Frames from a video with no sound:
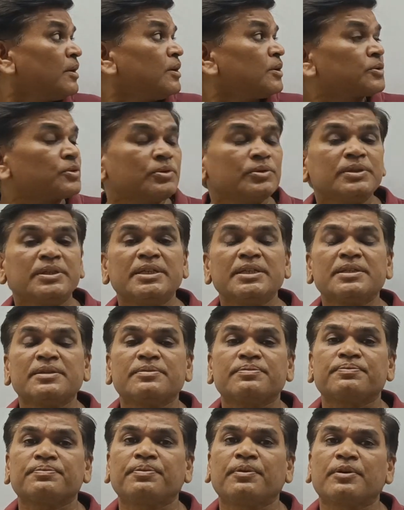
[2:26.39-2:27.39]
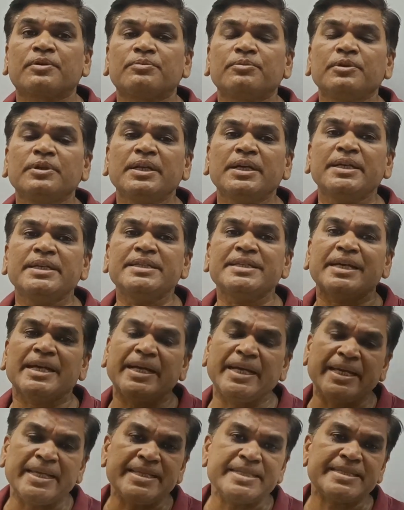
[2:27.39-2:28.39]
So this formula is
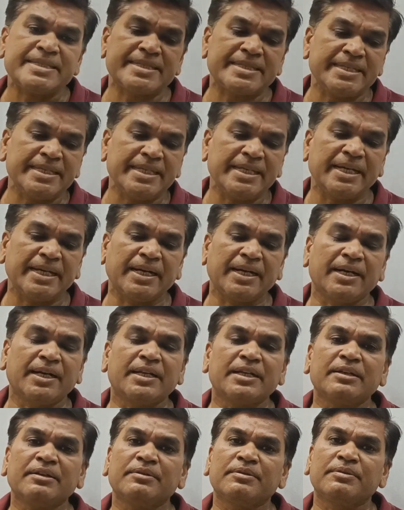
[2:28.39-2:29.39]
NCR